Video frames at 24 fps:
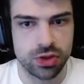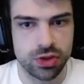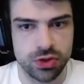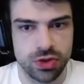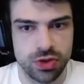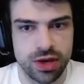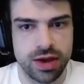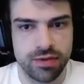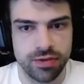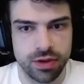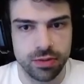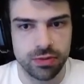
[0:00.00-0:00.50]
You
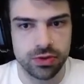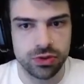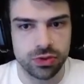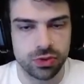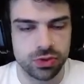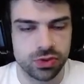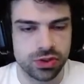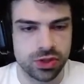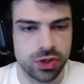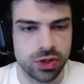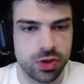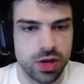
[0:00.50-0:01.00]
gave them the
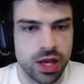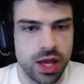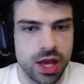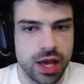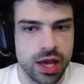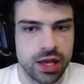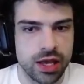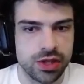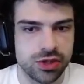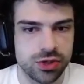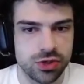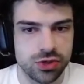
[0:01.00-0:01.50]
tools. So
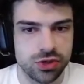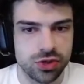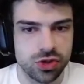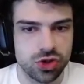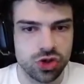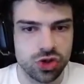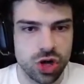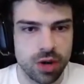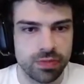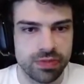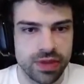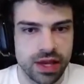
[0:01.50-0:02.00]
as soon as you
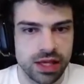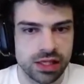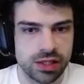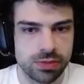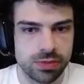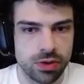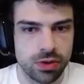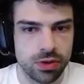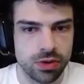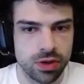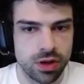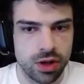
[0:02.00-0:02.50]
drop that
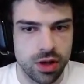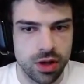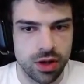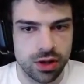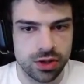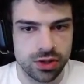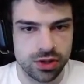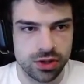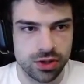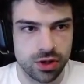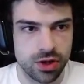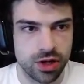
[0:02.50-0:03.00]
smoke,
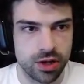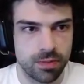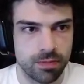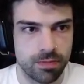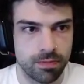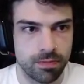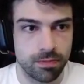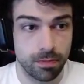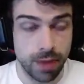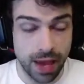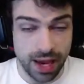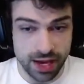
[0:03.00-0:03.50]
starting
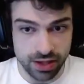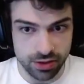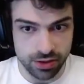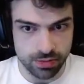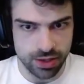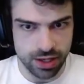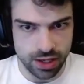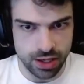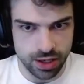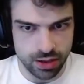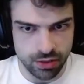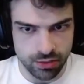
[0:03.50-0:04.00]
back at the
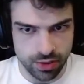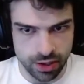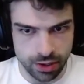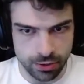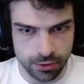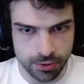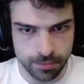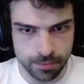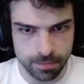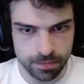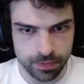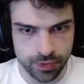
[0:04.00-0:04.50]
beginning of the
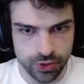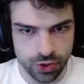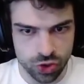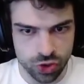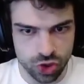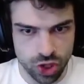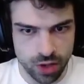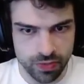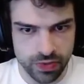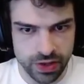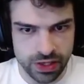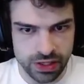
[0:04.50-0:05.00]
round, you
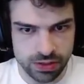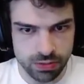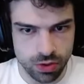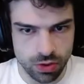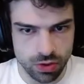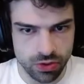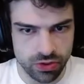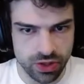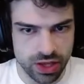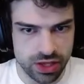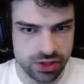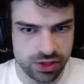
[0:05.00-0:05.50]
drop that
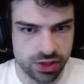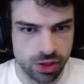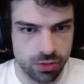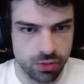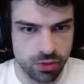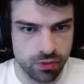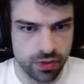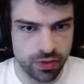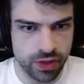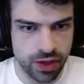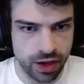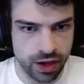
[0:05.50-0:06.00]
smoke, they start
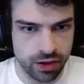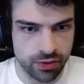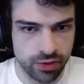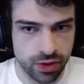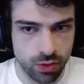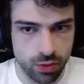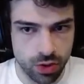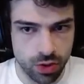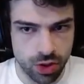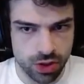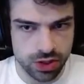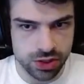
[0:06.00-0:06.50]
moving there. They're
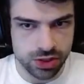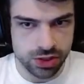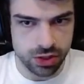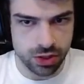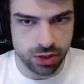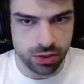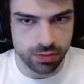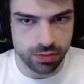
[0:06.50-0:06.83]
walking slow,